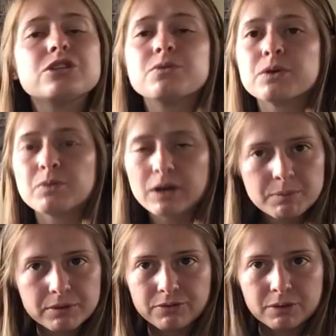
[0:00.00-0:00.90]
you wouldn't want
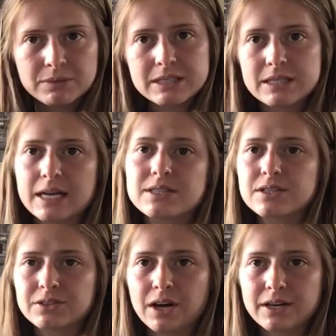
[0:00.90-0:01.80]
to perform these tests.
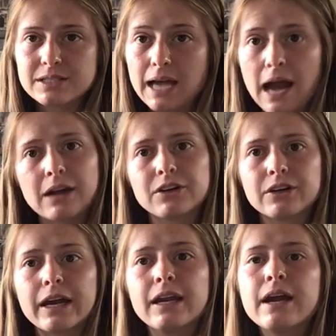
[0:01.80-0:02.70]
They're not as
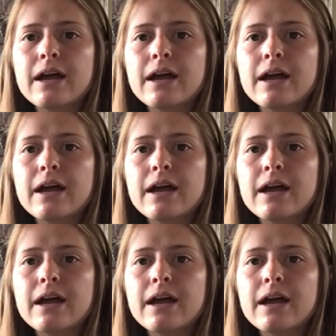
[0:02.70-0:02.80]
accurate.